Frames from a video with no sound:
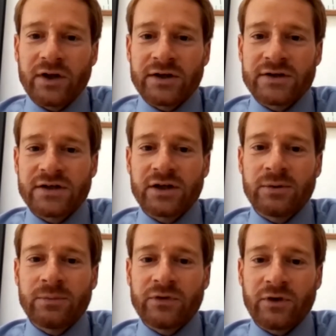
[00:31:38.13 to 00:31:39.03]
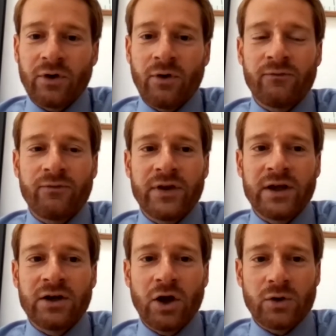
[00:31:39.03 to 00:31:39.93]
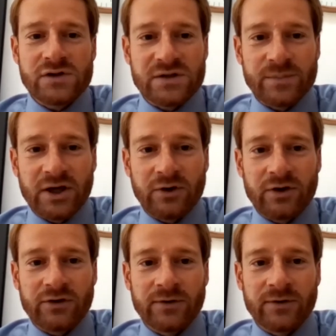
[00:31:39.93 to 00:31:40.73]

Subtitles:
in terms of the notice period?